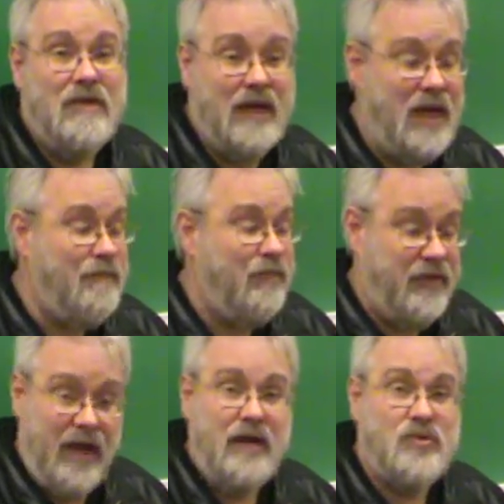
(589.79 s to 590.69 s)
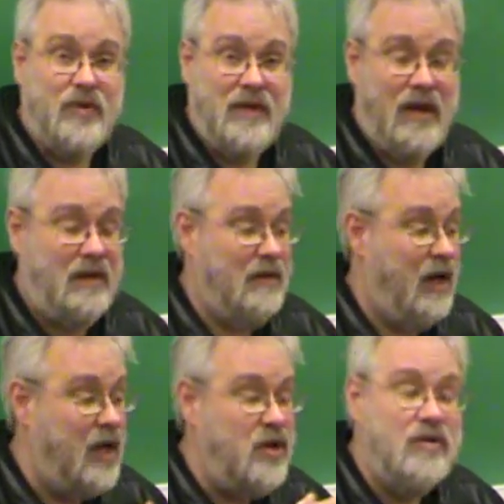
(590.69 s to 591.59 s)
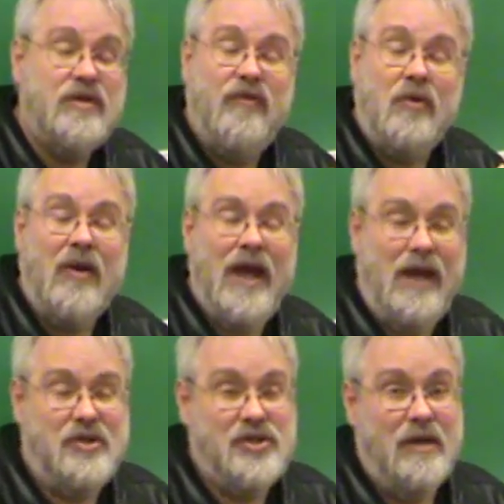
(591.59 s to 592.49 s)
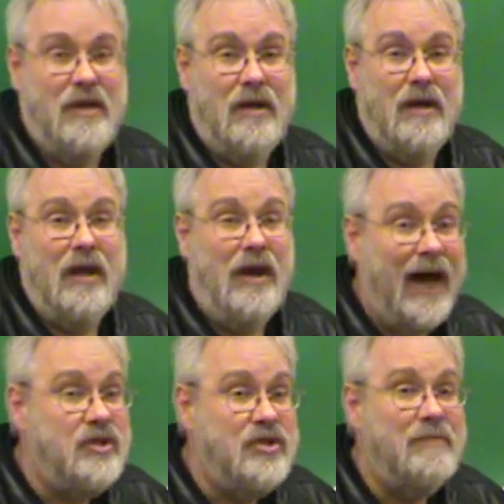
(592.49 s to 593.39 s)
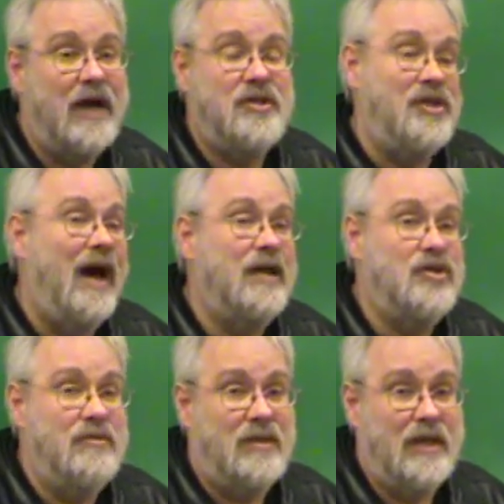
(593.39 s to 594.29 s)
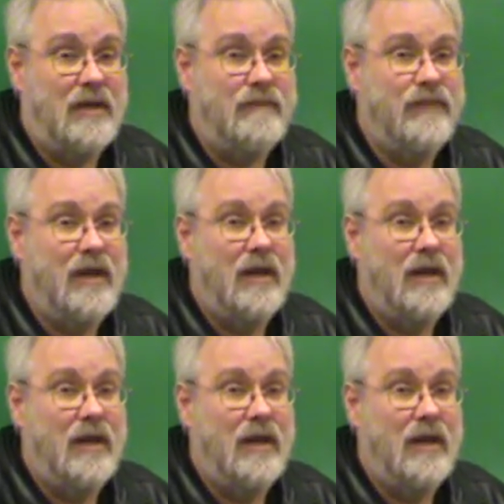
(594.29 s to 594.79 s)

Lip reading: Keep things within a useful range. Not too much, not too little.